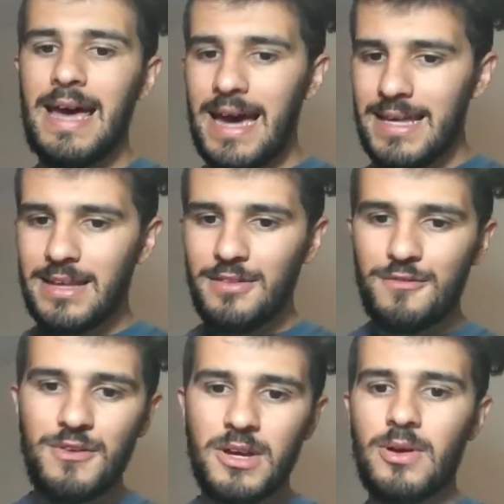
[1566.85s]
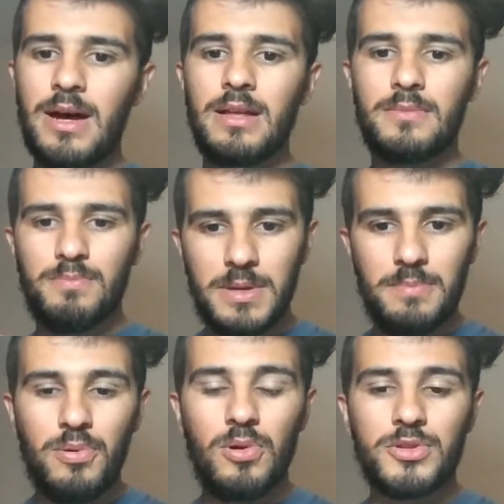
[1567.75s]
And then figure out
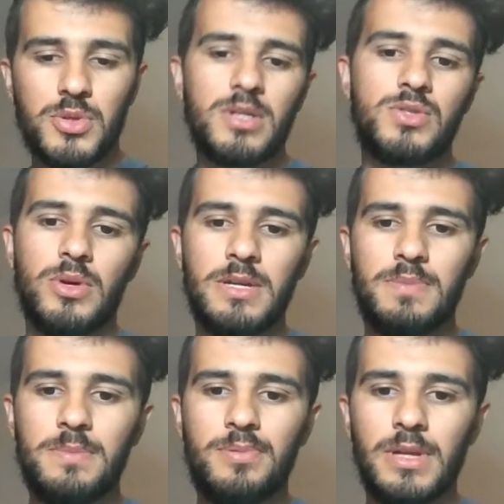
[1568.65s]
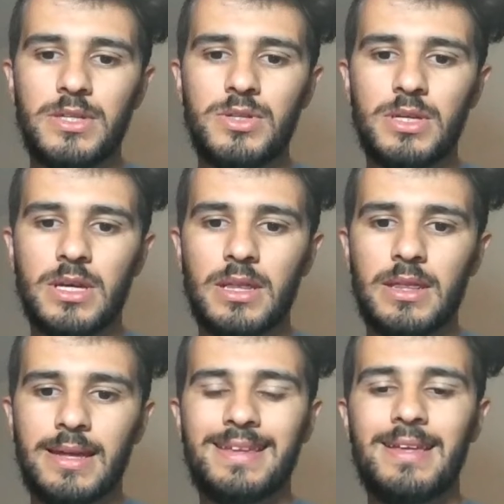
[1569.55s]
trustworthy people that
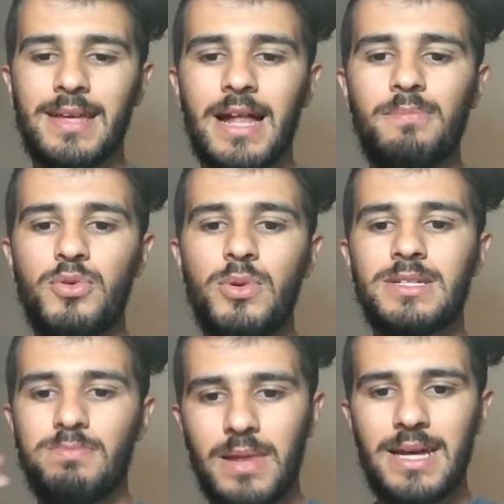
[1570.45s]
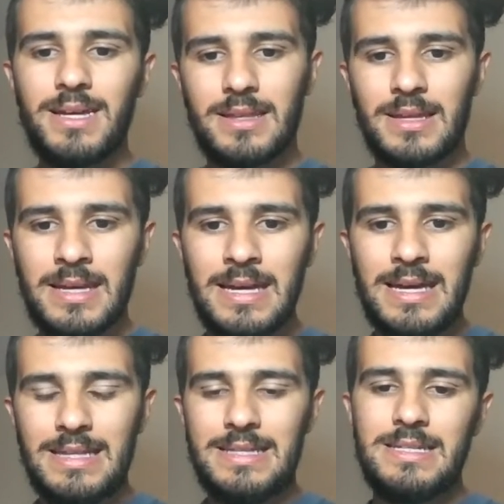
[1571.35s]
can help you explain
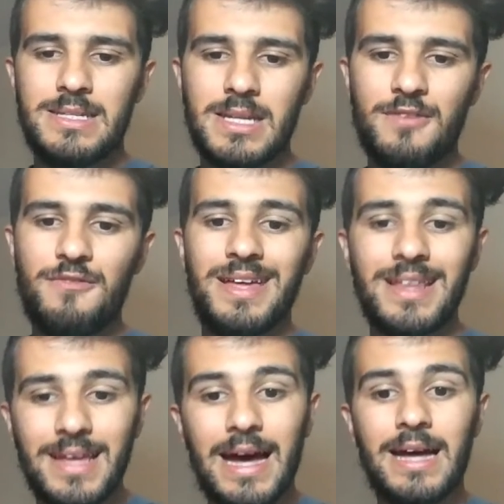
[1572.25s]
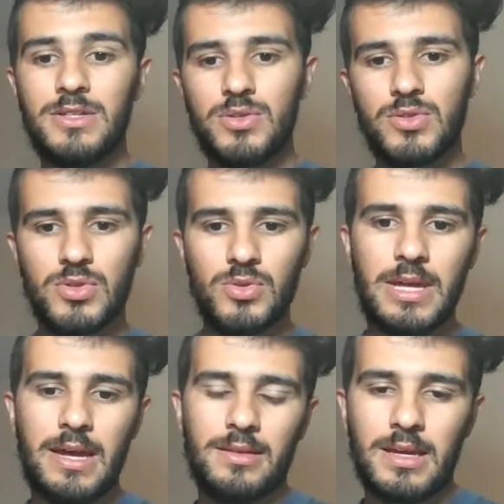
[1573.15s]
these stuff and guide you through
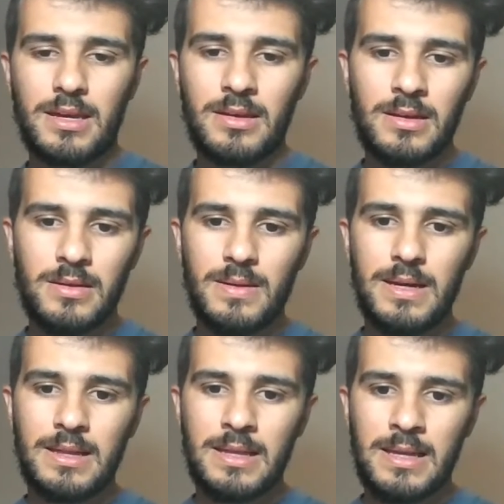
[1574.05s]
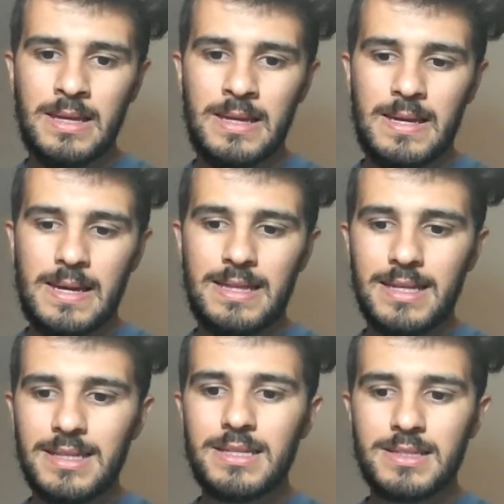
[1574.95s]
that thing, right? I
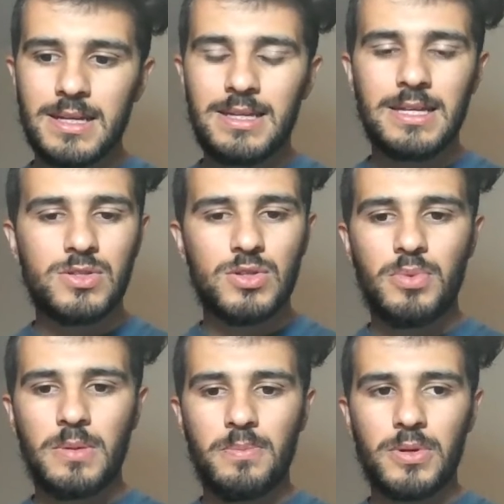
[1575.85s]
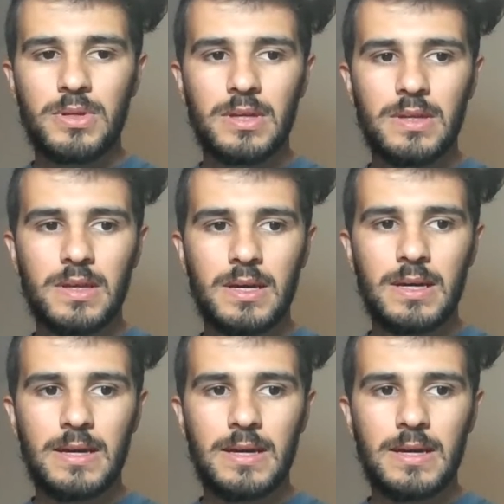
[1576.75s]
think that's super important.